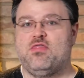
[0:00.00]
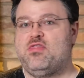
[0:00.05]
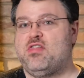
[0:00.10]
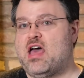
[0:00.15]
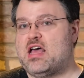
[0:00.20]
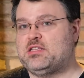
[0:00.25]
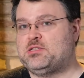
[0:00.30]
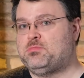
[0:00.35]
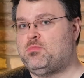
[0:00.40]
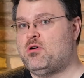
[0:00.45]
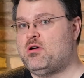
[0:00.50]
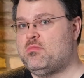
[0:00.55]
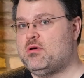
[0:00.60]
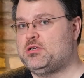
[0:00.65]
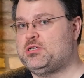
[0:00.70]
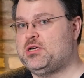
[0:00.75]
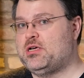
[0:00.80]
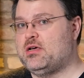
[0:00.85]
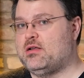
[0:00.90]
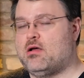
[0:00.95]
That's pretty
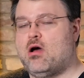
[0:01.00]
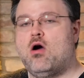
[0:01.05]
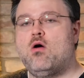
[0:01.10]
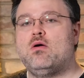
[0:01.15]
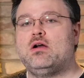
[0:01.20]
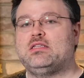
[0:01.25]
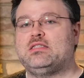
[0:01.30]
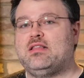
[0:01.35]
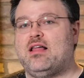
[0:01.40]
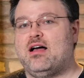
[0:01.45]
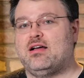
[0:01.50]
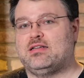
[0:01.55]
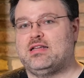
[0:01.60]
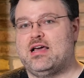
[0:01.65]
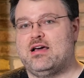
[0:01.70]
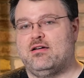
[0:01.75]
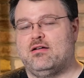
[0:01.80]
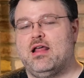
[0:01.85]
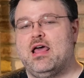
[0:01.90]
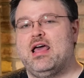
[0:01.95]
much it. Oh, and it's locked
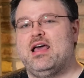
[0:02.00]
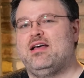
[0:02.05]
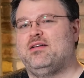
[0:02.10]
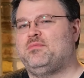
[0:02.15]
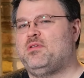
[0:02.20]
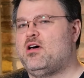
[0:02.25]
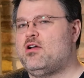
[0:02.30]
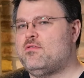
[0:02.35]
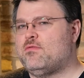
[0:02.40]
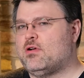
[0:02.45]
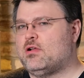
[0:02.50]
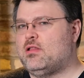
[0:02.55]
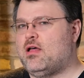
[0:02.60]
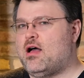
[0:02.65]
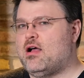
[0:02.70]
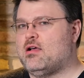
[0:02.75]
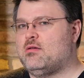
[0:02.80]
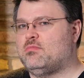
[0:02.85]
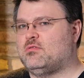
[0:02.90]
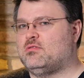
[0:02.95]
down. Not
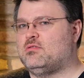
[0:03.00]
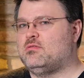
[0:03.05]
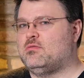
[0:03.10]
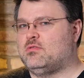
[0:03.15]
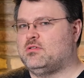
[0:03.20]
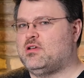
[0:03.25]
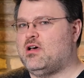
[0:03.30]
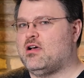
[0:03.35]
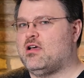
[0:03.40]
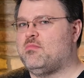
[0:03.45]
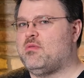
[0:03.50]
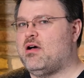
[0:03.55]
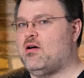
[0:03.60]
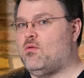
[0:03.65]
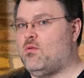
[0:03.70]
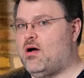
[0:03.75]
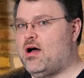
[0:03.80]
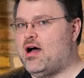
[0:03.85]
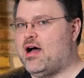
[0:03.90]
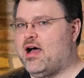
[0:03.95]
overclockable, we'll talk
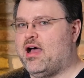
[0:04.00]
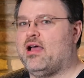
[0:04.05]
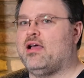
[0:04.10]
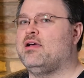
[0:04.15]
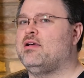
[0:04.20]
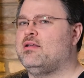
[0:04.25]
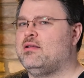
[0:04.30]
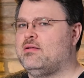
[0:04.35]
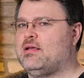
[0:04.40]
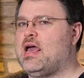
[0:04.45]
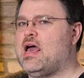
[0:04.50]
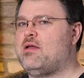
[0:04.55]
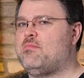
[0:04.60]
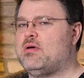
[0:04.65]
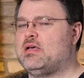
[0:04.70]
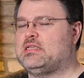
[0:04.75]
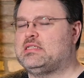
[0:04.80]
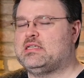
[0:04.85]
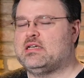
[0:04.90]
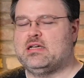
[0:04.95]
about why. Kind of
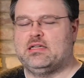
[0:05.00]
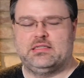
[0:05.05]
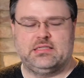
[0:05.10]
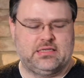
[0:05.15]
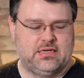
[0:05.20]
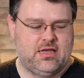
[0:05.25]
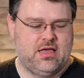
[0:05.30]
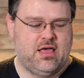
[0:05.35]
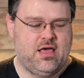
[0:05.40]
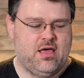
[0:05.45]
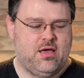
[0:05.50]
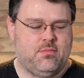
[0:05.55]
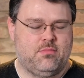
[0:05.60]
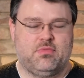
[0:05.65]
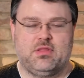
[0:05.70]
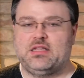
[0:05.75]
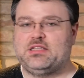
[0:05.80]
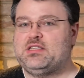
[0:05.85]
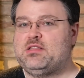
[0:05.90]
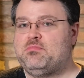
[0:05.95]
makes sense.
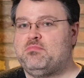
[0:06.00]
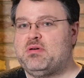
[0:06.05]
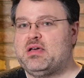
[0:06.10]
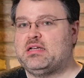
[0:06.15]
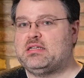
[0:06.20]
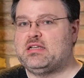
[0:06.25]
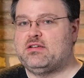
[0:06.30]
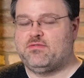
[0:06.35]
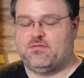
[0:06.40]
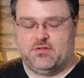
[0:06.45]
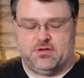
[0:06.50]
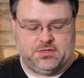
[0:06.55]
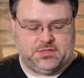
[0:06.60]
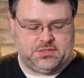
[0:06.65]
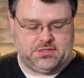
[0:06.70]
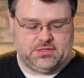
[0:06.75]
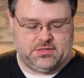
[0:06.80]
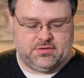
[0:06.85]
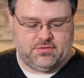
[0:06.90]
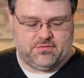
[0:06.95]
But that's the big
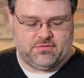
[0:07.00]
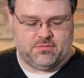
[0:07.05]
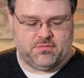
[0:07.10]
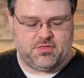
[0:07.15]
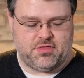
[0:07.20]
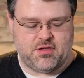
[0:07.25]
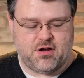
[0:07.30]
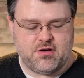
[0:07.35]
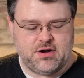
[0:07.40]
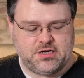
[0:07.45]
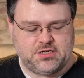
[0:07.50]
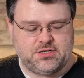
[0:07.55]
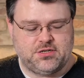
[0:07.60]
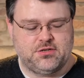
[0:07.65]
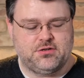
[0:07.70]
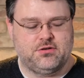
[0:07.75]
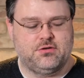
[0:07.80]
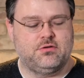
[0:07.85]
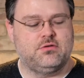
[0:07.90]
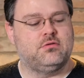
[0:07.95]
difference, from
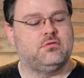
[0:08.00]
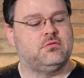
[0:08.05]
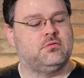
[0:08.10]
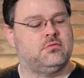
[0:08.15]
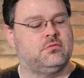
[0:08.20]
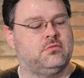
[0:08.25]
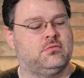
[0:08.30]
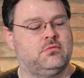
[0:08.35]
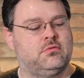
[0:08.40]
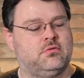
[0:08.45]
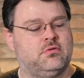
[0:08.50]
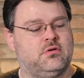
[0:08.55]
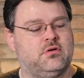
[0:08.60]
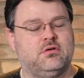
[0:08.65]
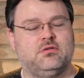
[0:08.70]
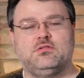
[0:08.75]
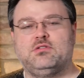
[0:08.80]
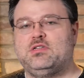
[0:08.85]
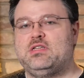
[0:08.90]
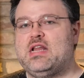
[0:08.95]
32
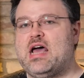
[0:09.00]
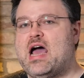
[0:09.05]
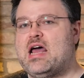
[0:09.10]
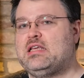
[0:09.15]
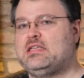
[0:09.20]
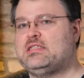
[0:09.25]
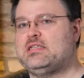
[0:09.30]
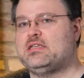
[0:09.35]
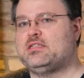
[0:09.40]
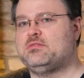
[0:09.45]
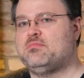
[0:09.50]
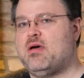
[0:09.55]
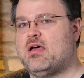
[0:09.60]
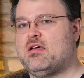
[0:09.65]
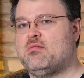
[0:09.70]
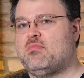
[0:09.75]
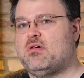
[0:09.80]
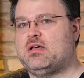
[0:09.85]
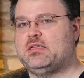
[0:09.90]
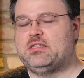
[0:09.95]
to 96
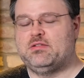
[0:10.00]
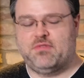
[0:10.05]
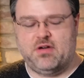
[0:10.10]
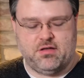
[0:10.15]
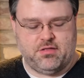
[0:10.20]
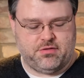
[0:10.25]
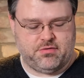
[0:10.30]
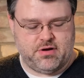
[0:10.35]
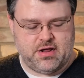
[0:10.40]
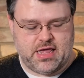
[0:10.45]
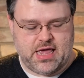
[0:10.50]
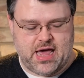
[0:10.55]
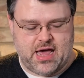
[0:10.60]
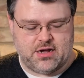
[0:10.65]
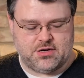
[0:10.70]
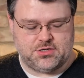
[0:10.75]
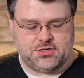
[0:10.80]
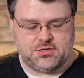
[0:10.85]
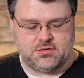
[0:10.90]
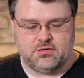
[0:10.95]
megabytes of L3
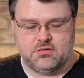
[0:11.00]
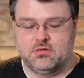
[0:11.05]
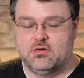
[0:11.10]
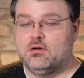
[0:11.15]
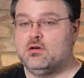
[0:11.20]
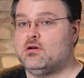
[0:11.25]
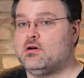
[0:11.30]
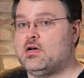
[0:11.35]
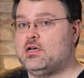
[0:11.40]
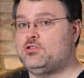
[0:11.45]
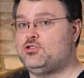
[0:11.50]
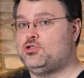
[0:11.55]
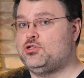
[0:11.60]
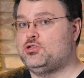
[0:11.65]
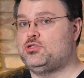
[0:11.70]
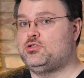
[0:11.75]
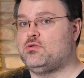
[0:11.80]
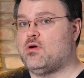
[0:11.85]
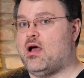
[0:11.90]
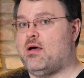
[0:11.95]
cache it's
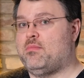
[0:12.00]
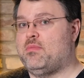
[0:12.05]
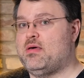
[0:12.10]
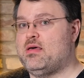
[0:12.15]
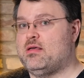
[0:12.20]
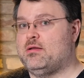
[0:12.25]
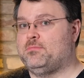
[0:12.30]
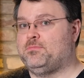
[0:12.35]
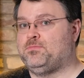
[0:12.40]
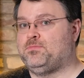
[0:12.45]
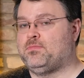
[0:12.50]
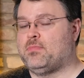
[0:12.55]
just drop in.